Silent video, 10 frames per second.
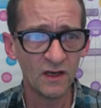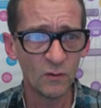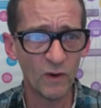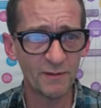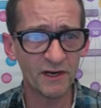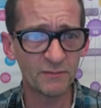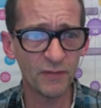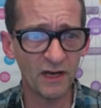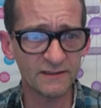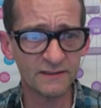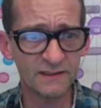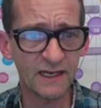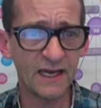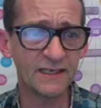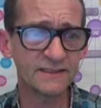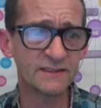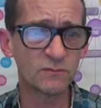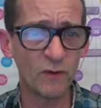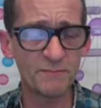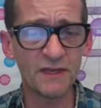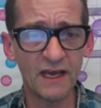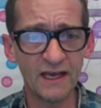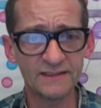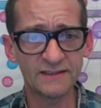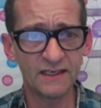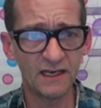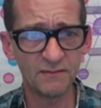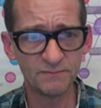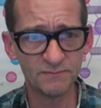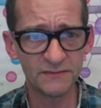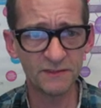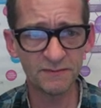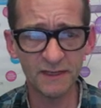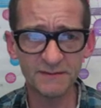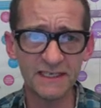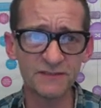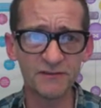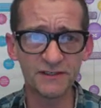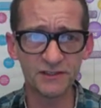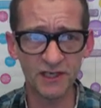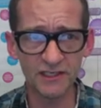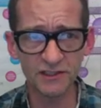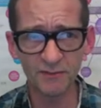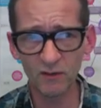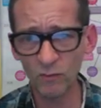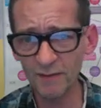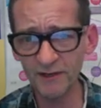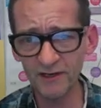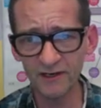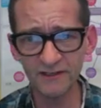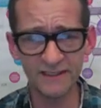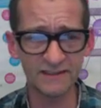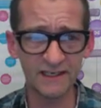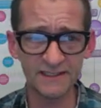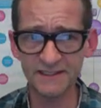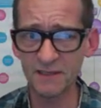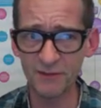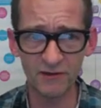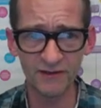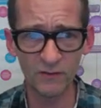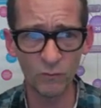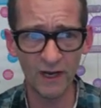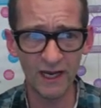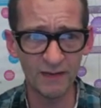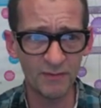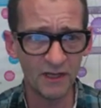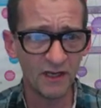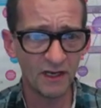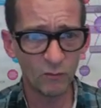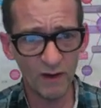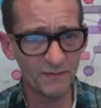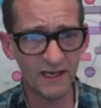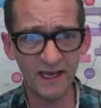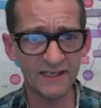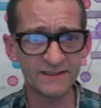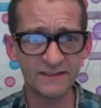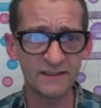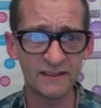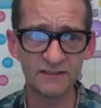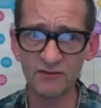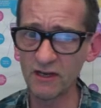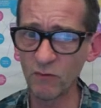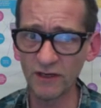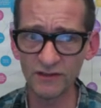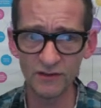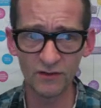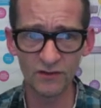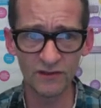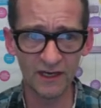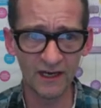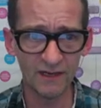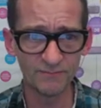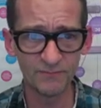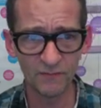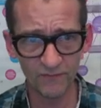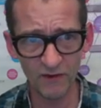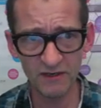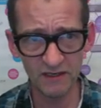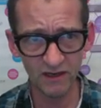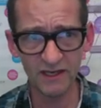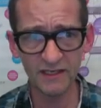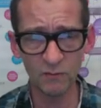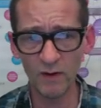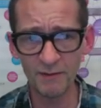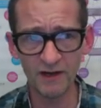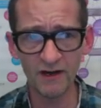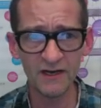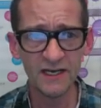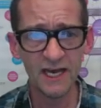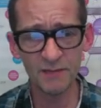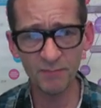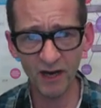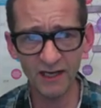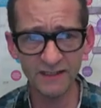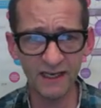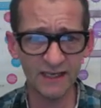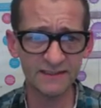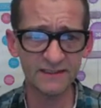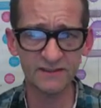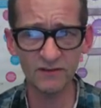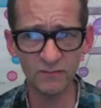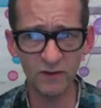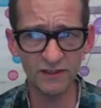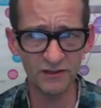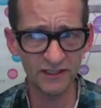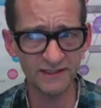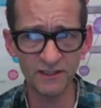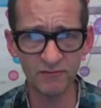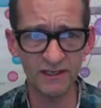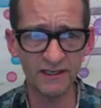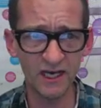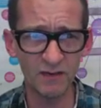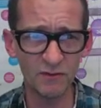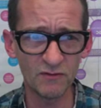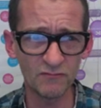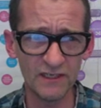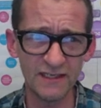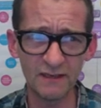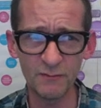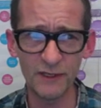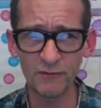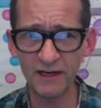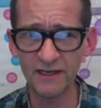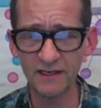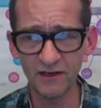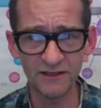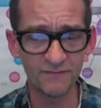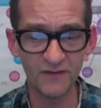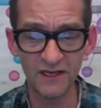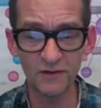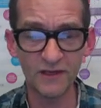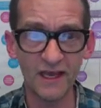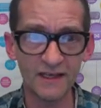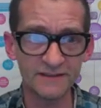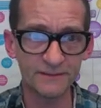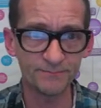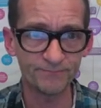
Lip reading: Webinar, podcast, webcast. Sometimes these are interchangeable. Webinar is like a seminar on the web. A webcast is really what you're very like a webinar. And a podcast is sort of what you're listening to right now, but really that would be correctly called a videocast.